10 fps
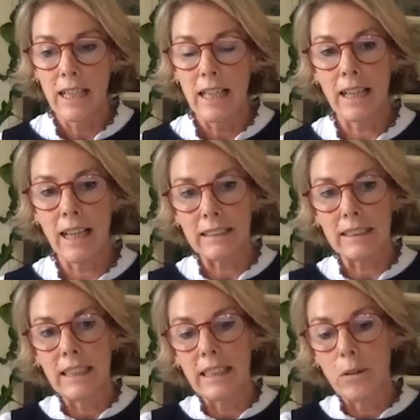and
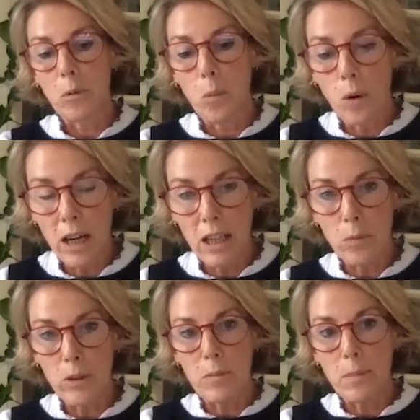actually
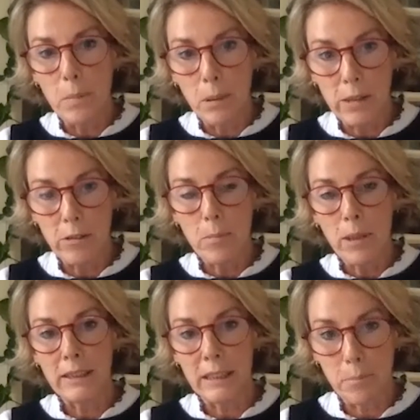work with the people who are
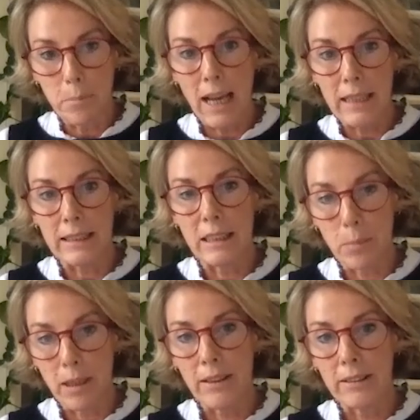most impacted
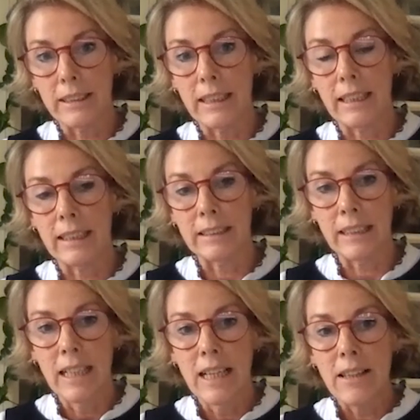by those things,
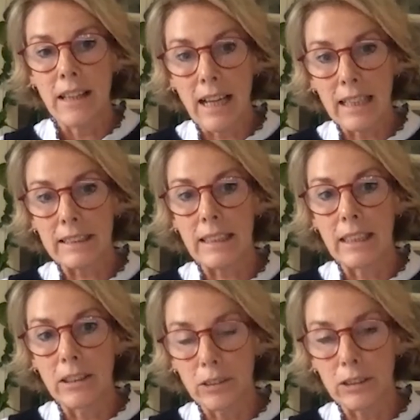that
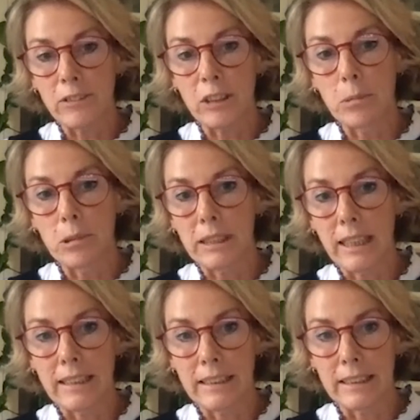actually lots of small
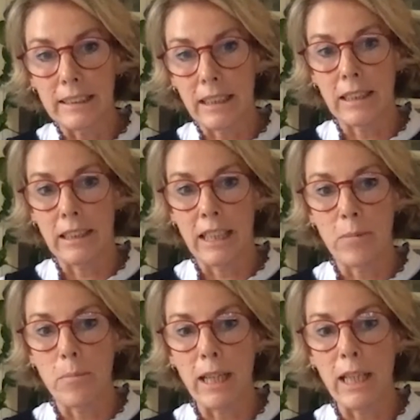changes done
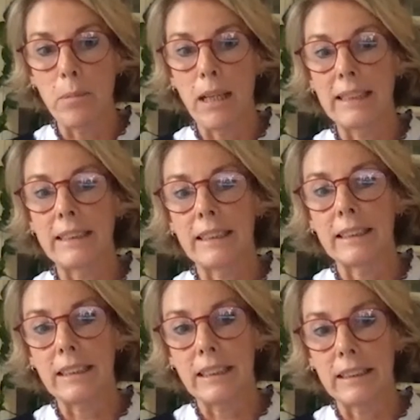in many
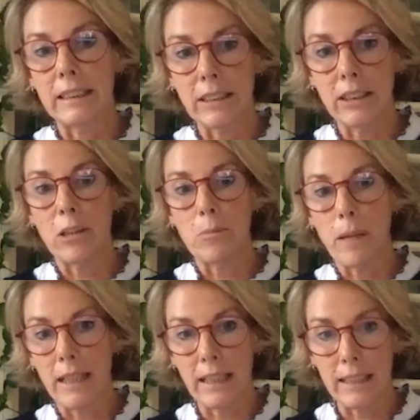places can start
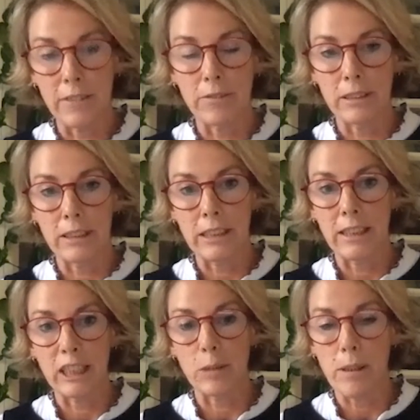making a difference to
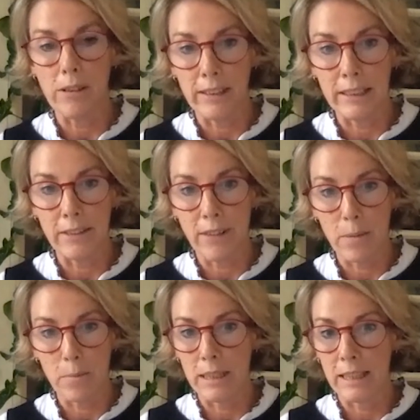the experience of
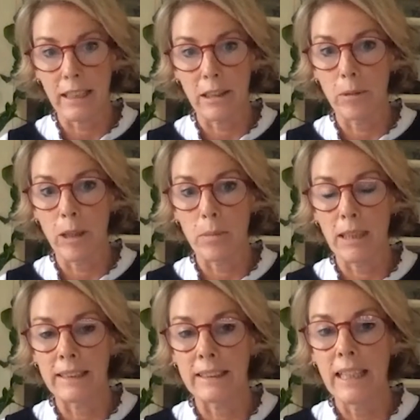that particular
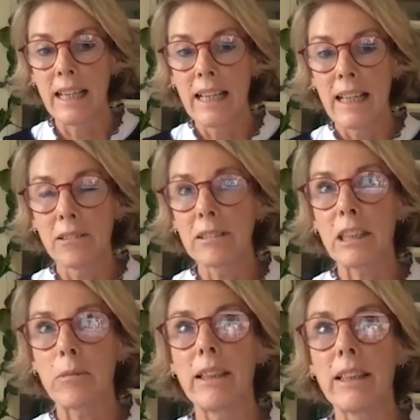workplace. And
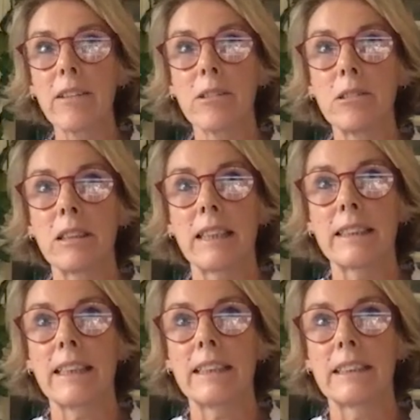also, we know that
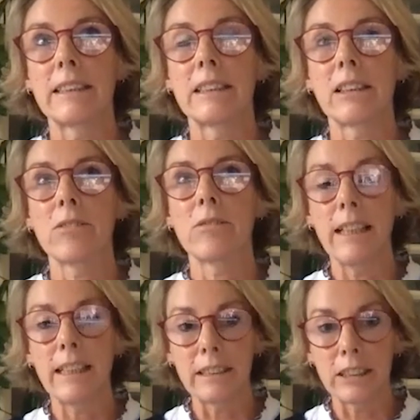organizations are
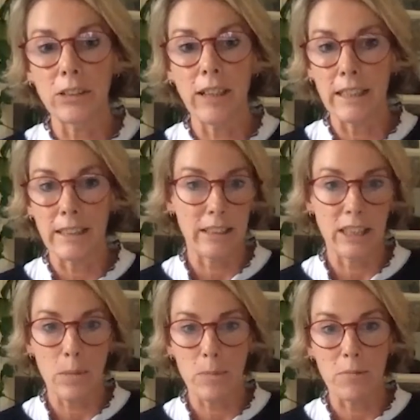really constrained in
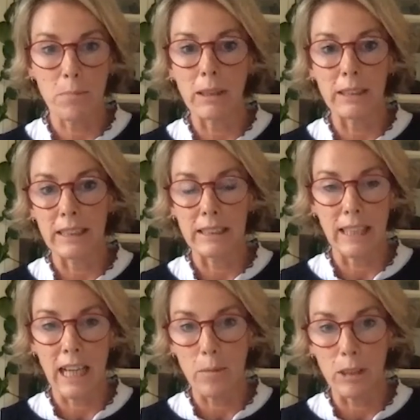terms of budget
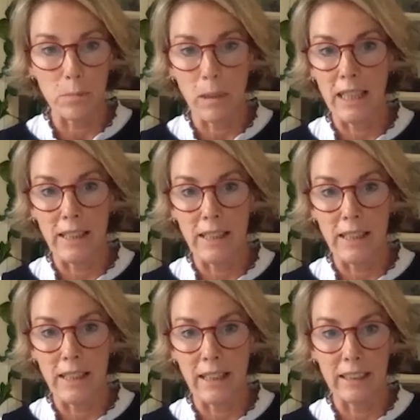and how much money they
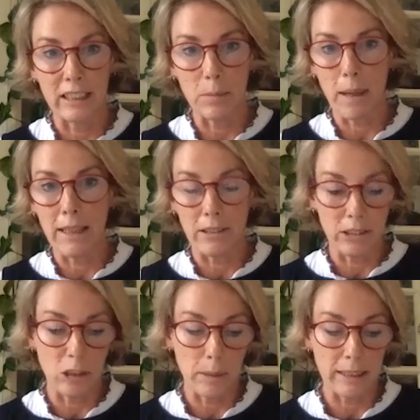can spend
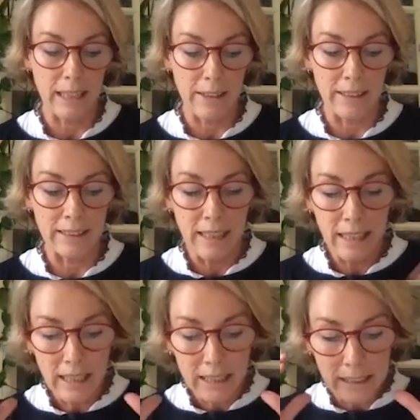on topics like this.
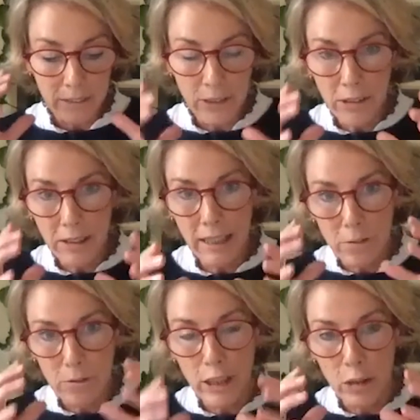So if you can get
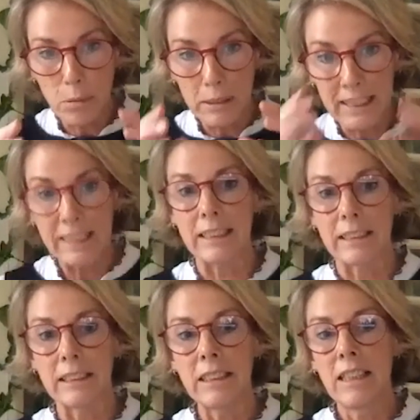real
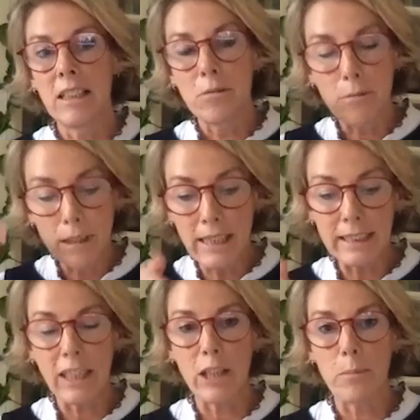precision, really
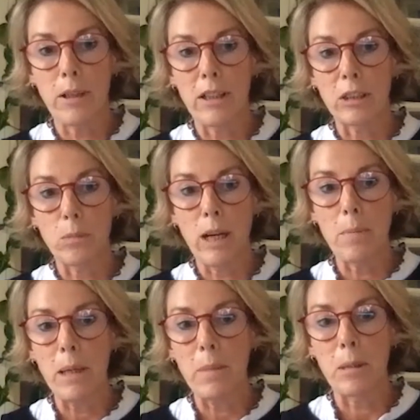signpost where
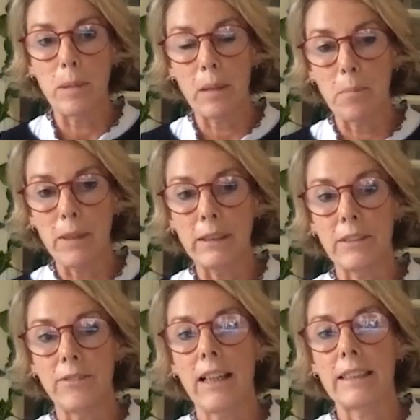people are being most
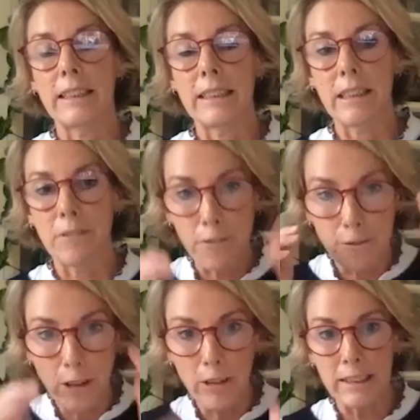affected and
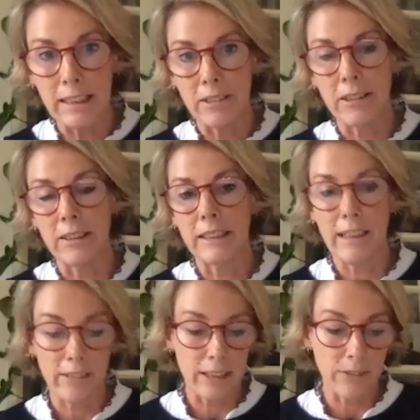focus in on those
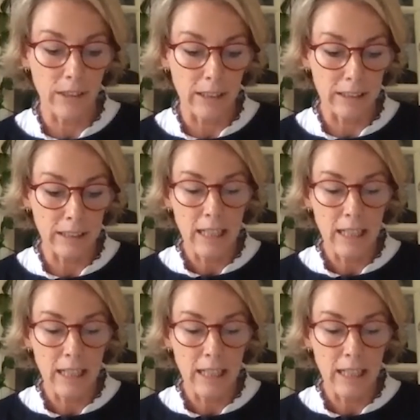areas first